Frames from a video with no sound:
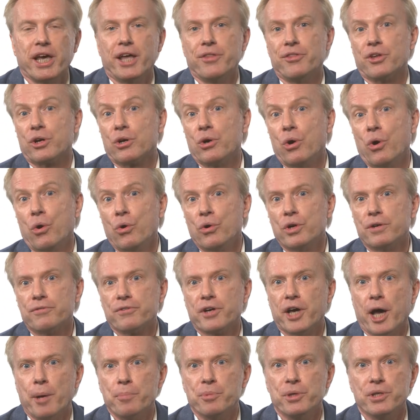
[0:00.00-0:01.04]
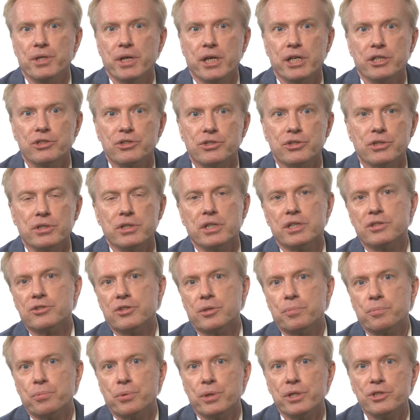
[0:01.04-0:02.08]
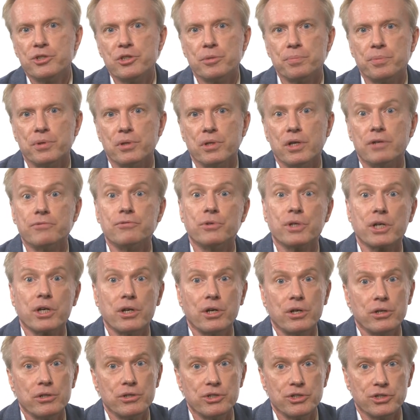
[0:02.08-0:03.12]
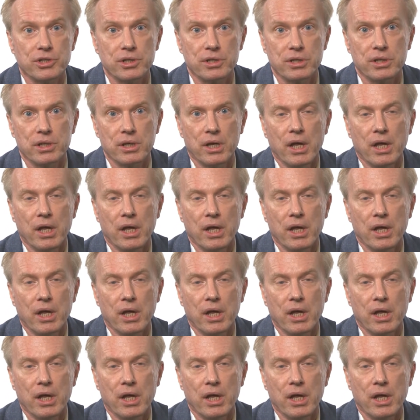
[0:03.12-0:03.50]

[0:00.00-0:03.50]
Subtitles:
at the core of computation is the principle of recursion,